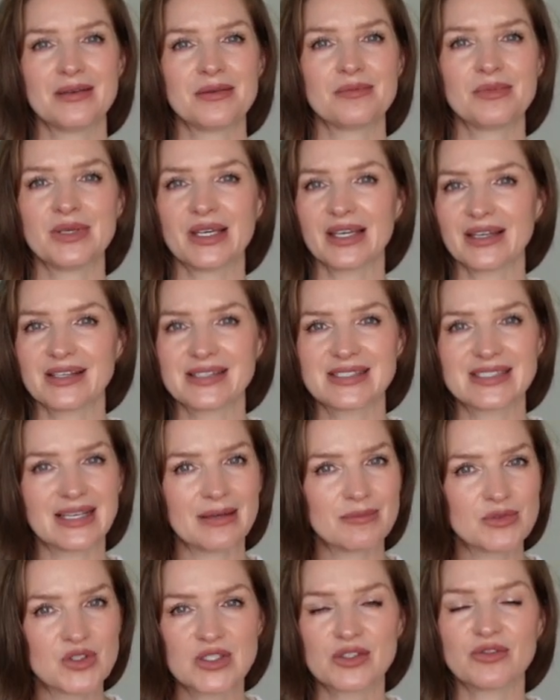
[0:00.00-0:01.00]
because
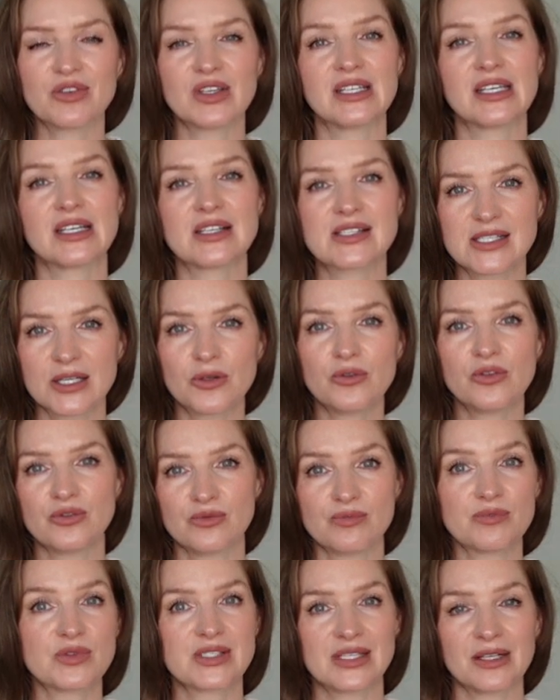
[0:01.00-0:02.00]
I'm just feeling so
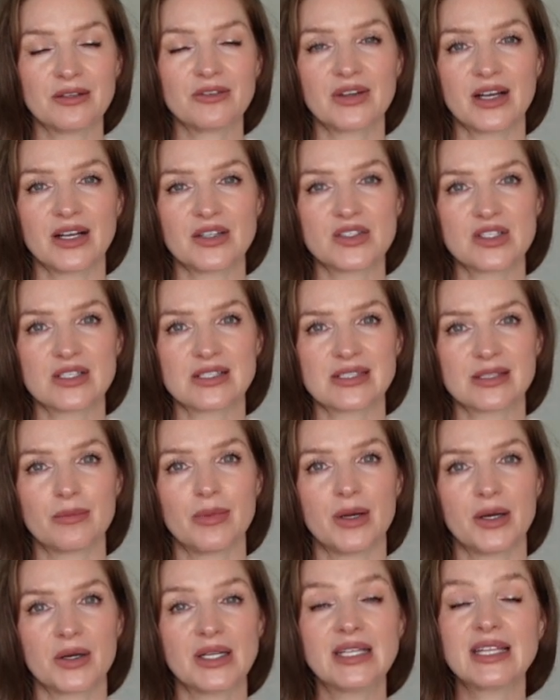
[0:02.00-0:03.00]
self-conscious
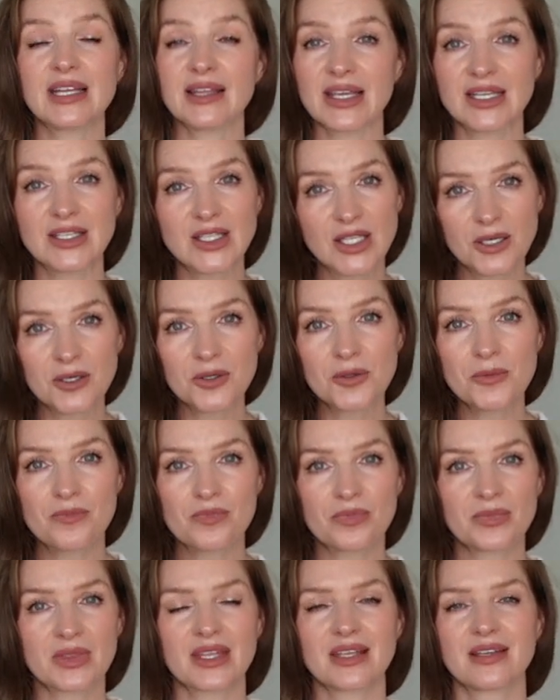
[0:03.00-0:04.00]
about it. And I know
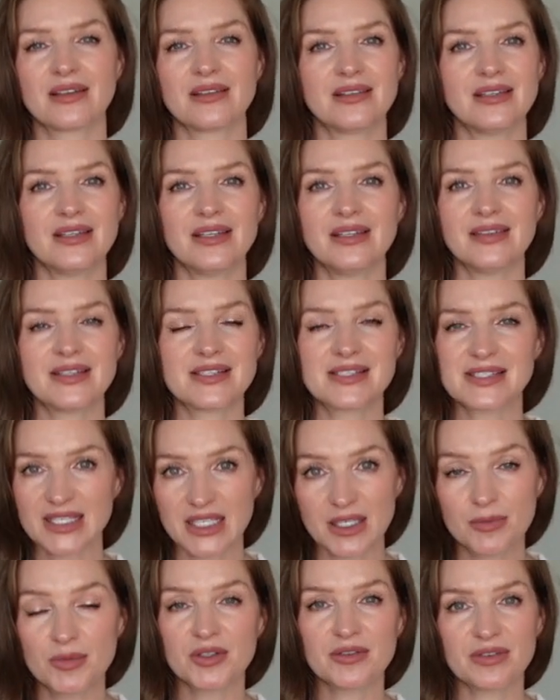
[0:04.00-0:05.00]
in the
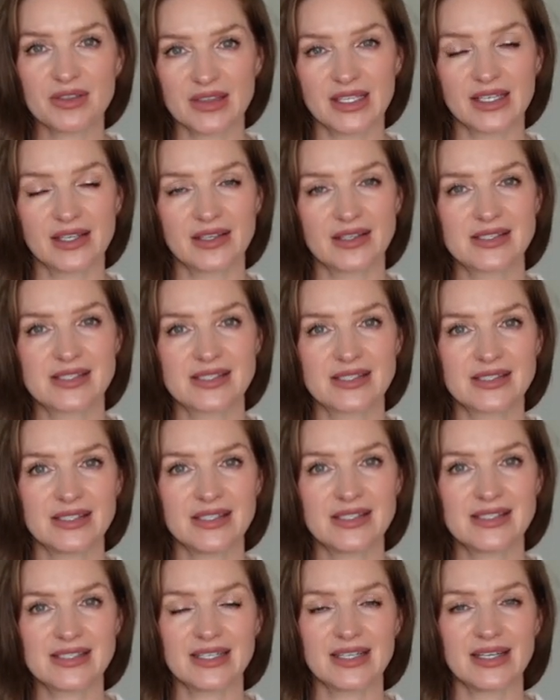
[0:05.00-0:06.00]
scheme of things,
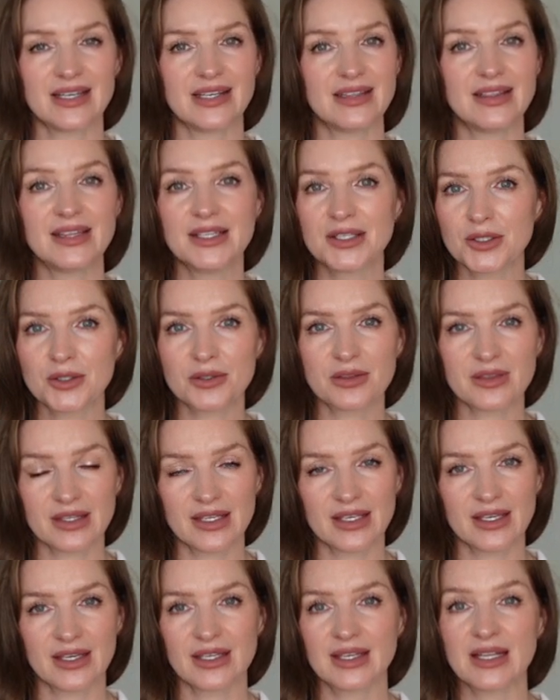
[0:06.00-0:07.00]
it's a little
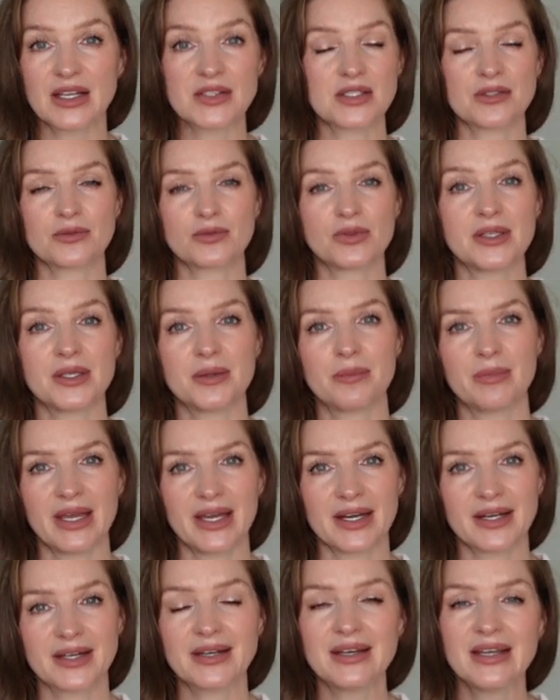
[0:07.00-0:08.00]
thing, it doesn't really
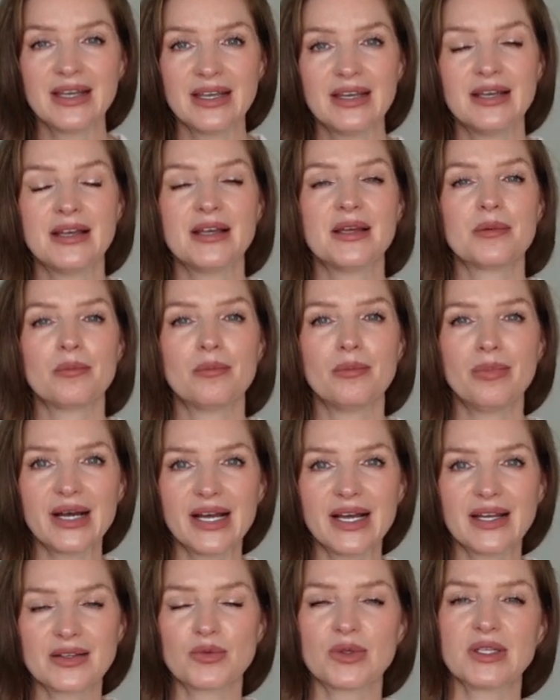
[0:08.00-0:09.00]
matter.
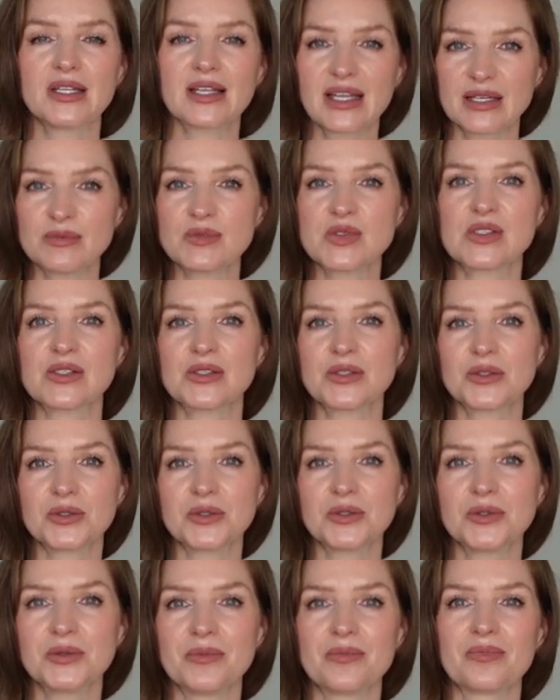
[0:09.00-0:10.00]
But when it comes
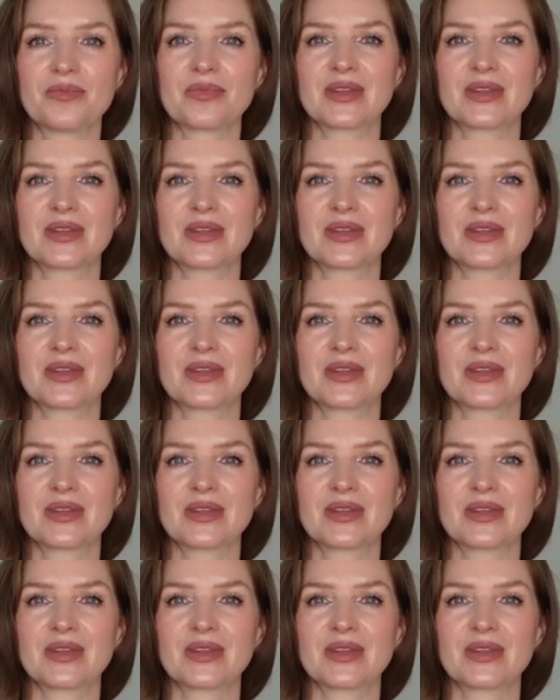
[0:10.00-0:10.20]
to